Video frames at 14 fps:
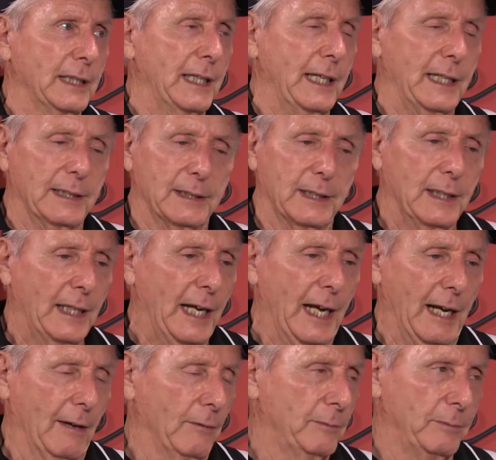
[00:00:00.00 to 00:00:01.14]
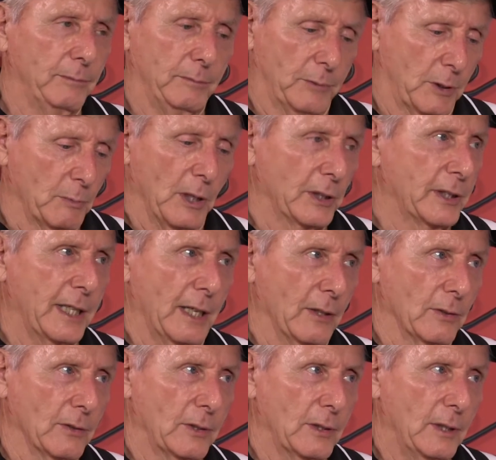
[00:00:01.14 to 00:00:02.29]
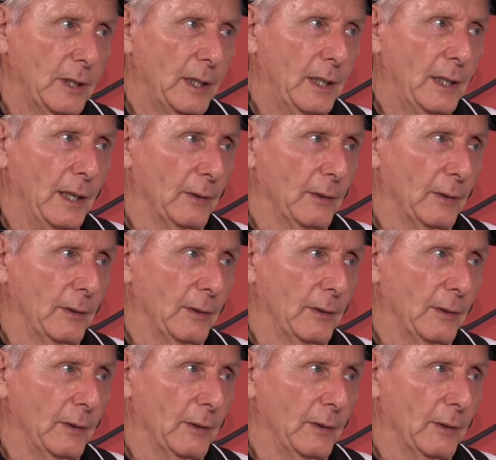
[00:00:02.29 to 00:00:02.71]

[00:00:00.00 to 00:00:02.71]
can't have small towns. Right.